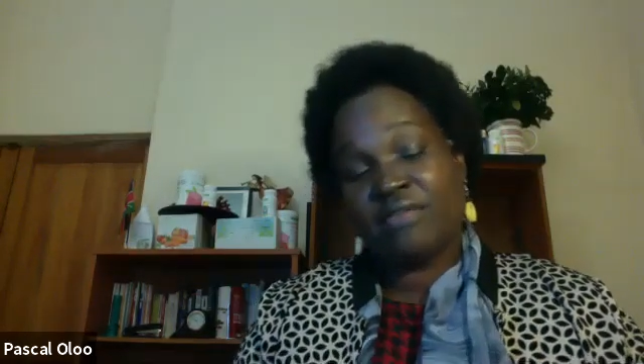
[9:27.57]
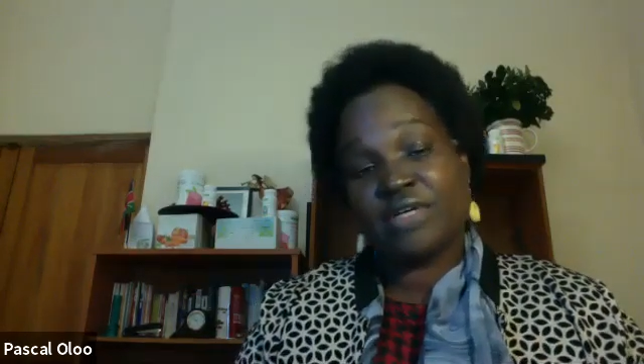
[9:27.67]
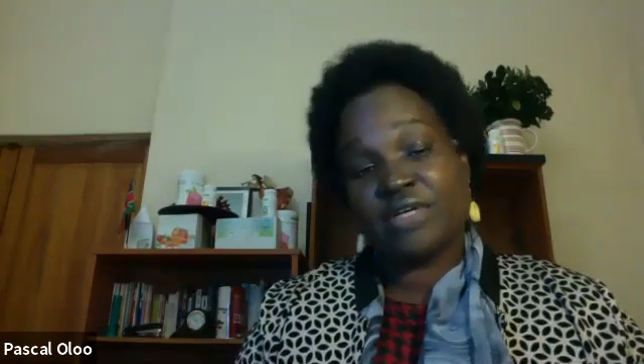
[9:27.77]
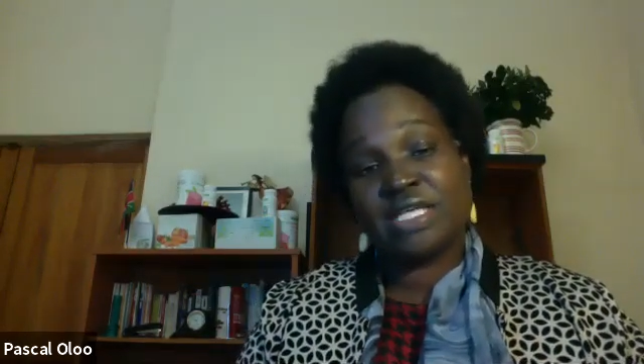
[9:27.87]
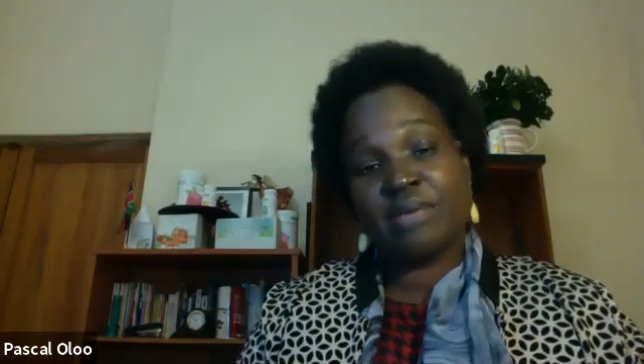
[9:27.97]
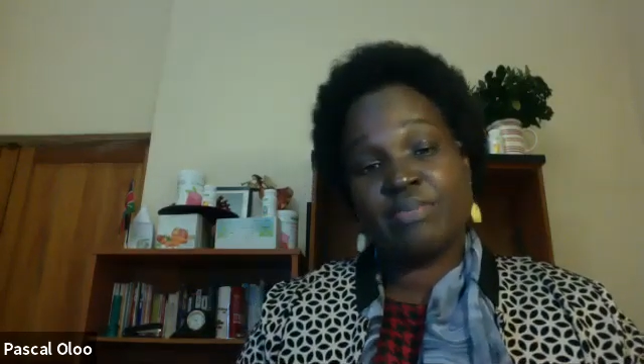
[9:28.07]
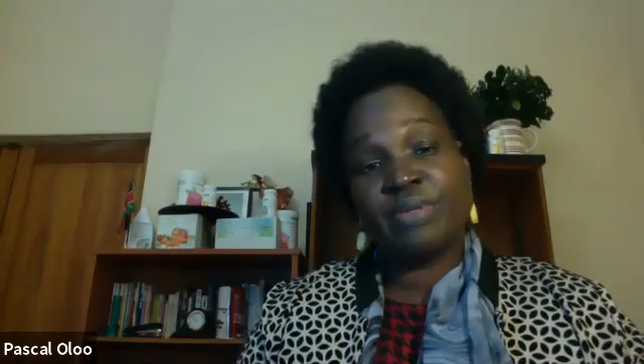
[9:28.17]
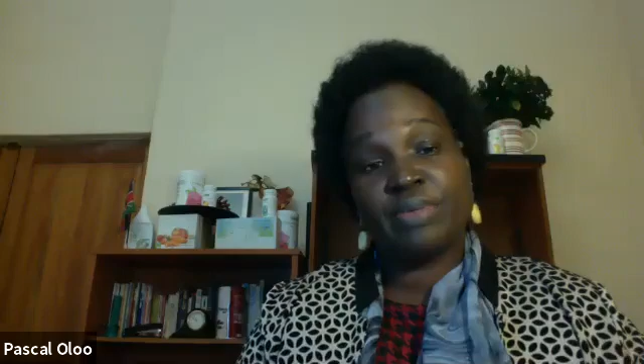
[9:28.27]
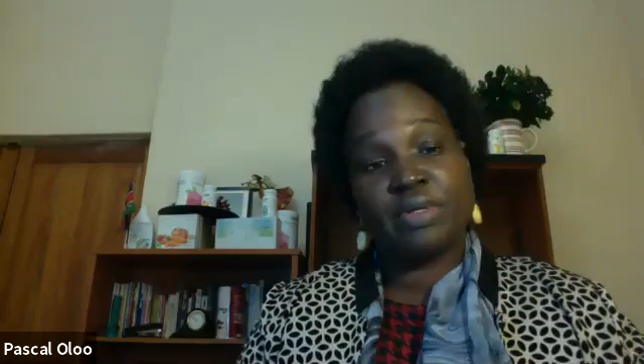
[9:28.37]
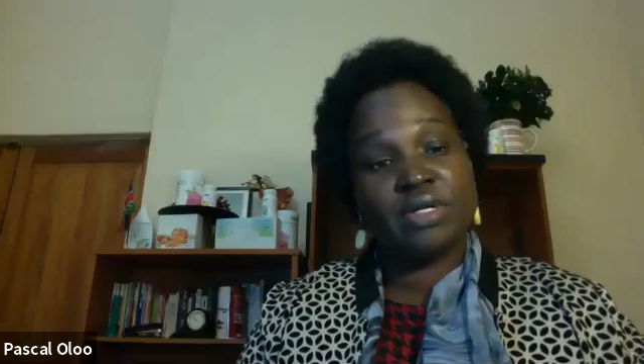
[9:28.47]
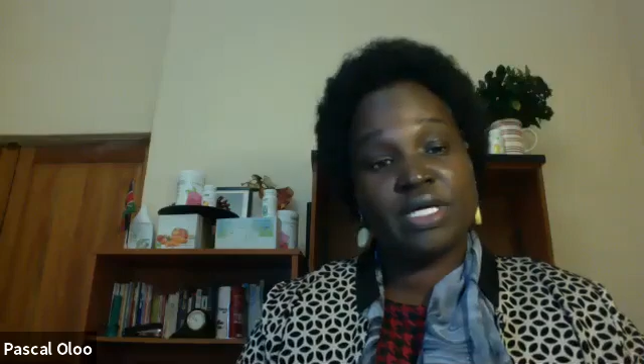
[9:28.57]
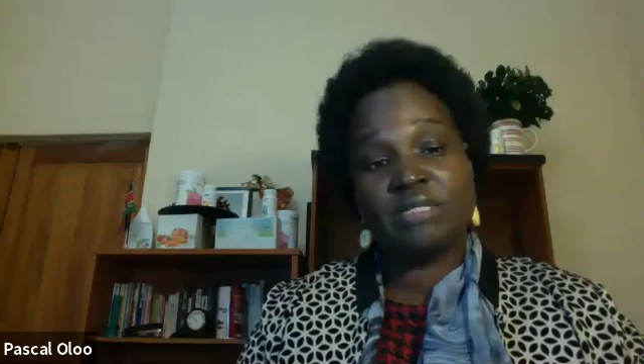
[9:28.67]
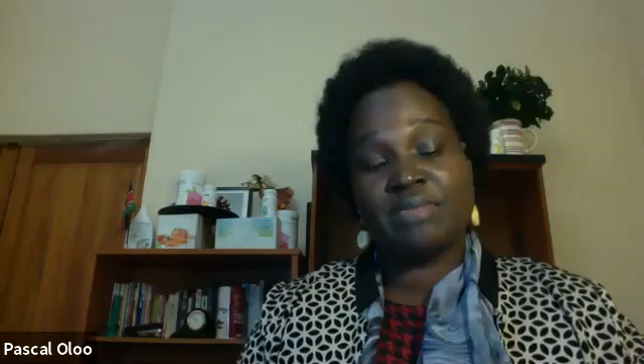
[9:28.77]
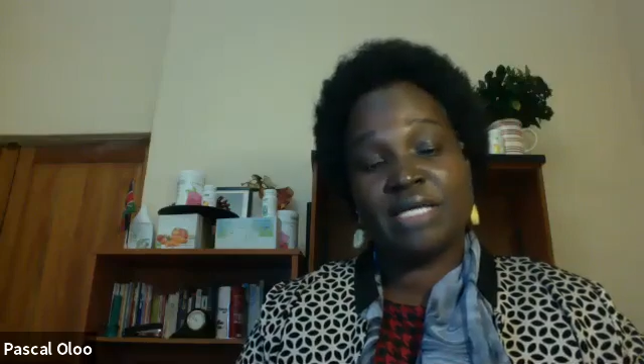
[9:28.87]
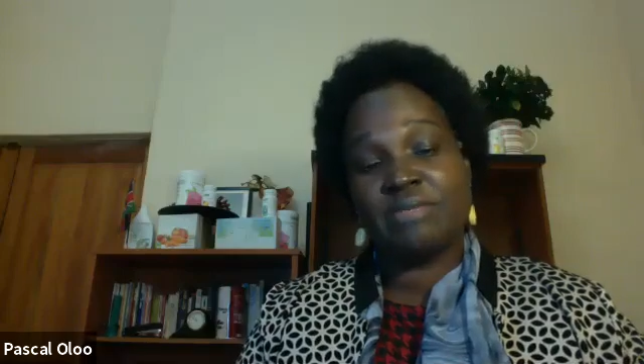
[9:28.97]
For some people,
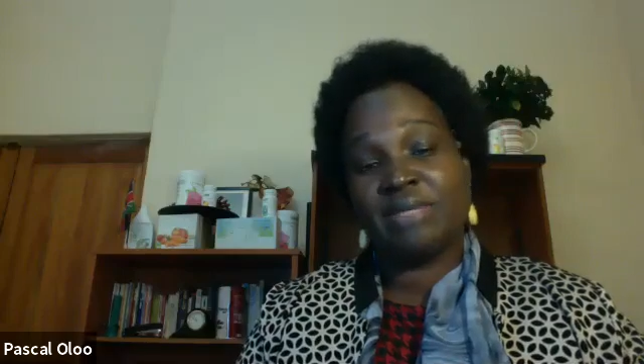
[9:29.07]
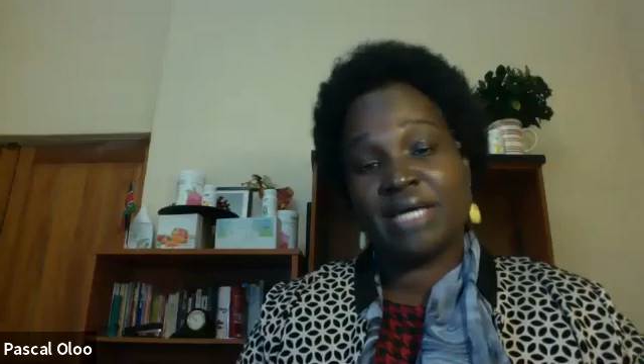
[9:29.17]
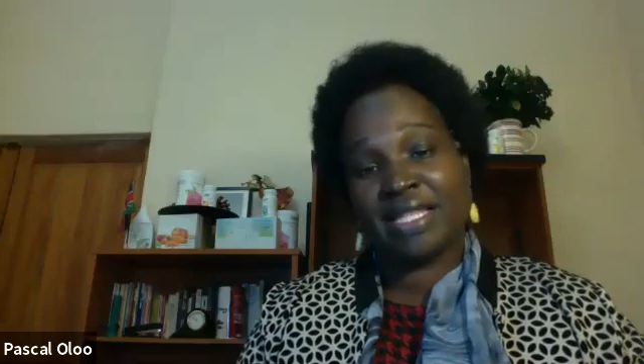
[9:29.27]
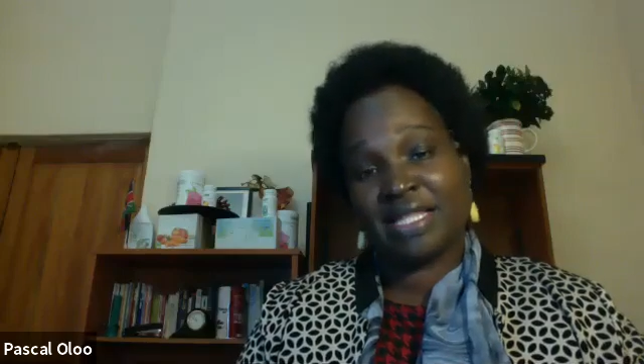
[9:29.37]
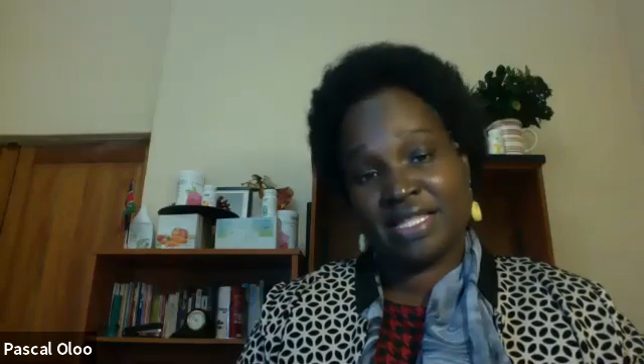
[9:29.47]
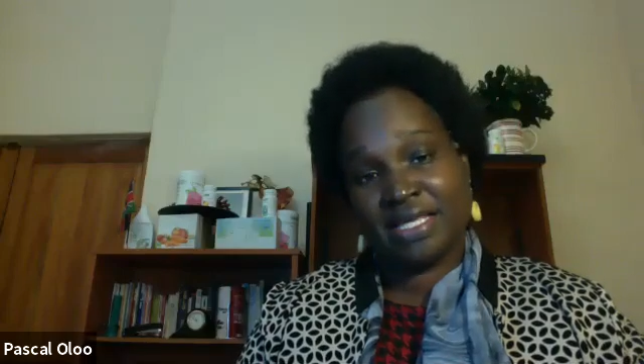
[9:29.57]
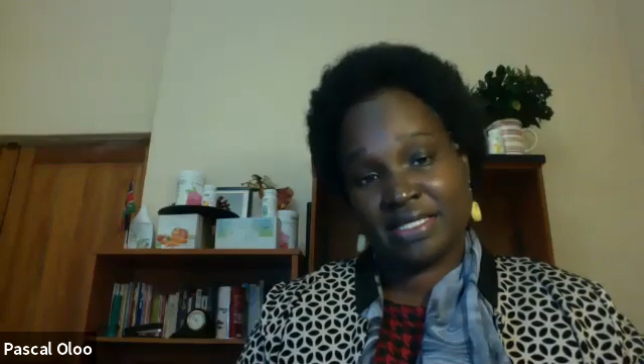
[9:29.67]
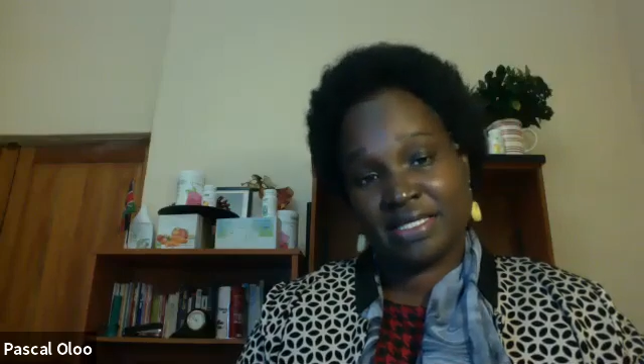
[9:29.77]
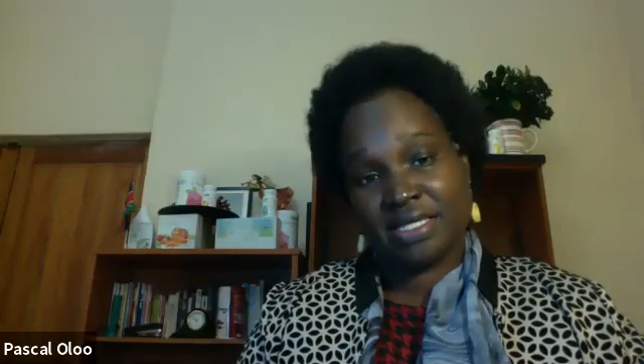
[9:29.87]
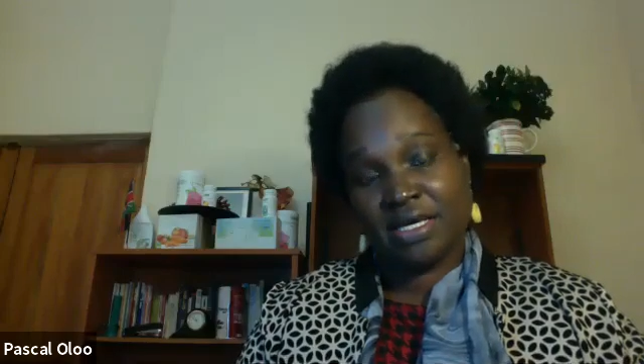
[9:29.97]
it might be other things.